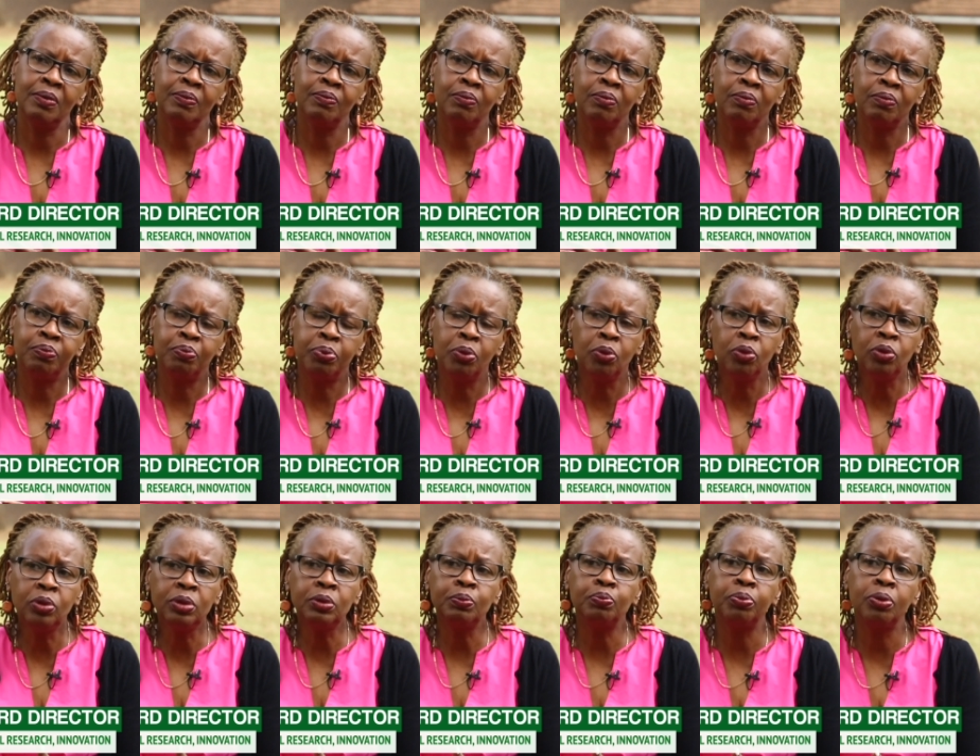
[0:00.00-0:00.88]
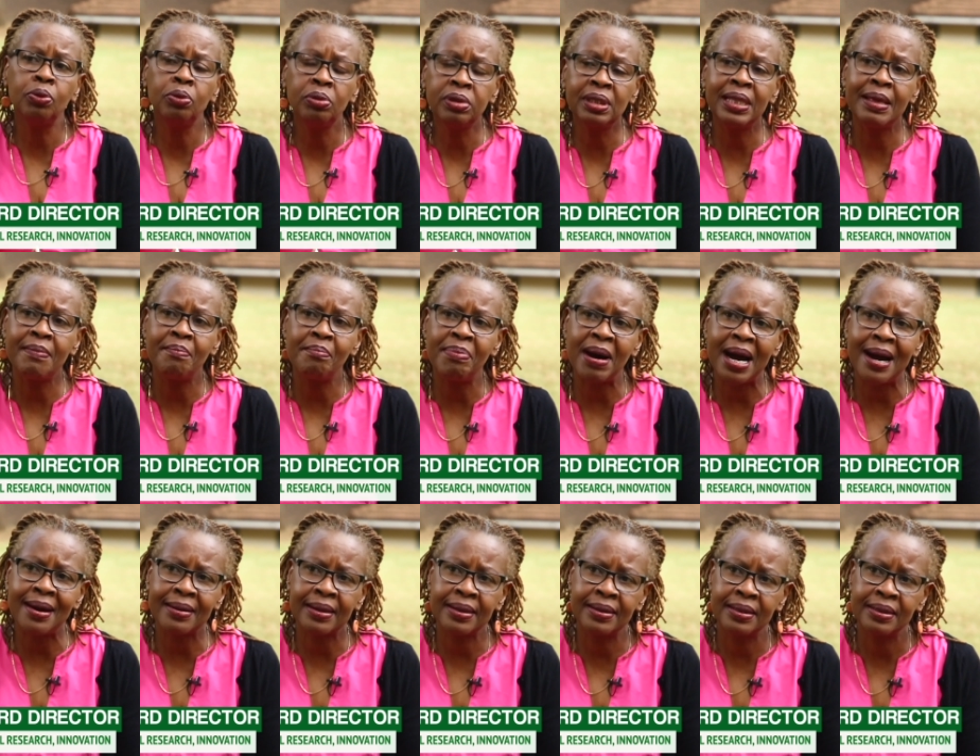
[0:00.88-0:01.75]
pull them
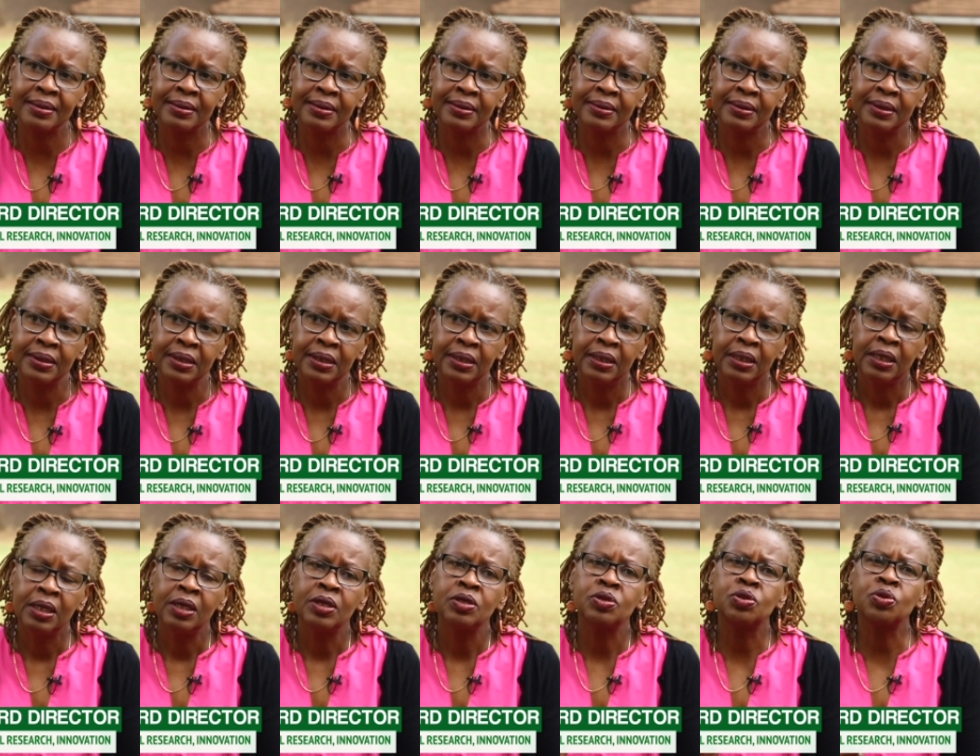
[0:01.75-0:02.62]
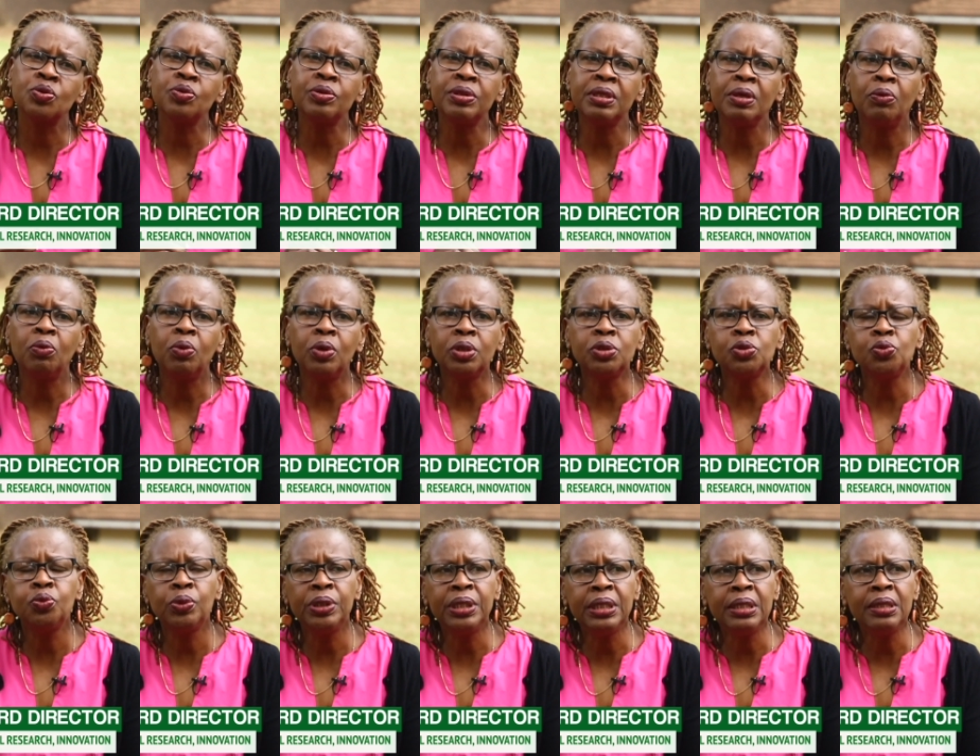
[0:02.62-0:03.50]
back. So what
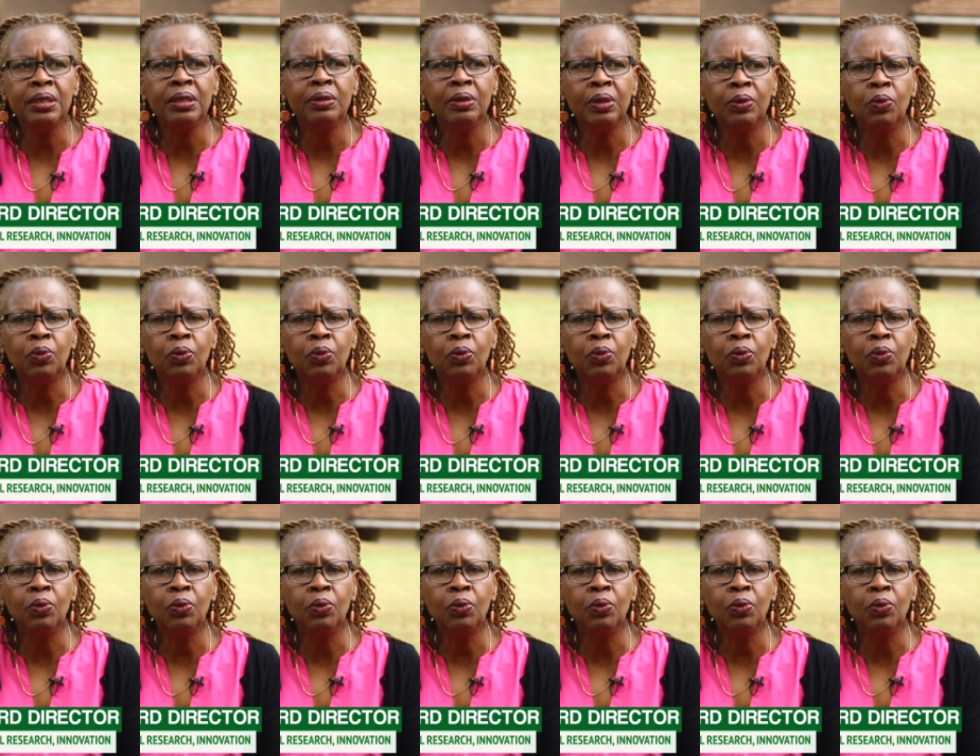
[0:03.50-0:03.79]
we